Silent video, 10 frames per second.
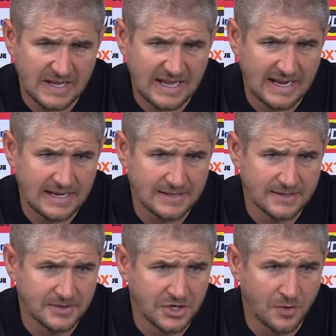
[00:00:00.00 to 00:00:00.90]

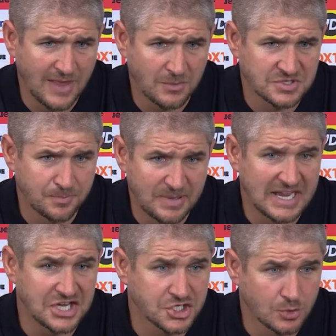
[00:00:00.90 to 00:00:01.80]
And, you know, that was a
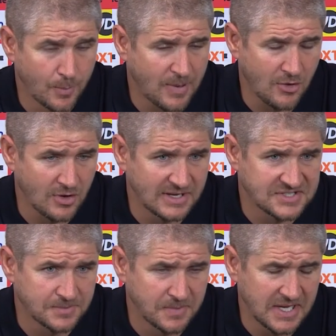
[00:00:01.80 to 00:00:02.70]
big issue, apparently,
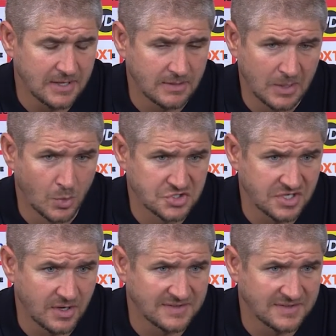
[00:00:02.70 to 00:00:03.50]
to me. It wasn't.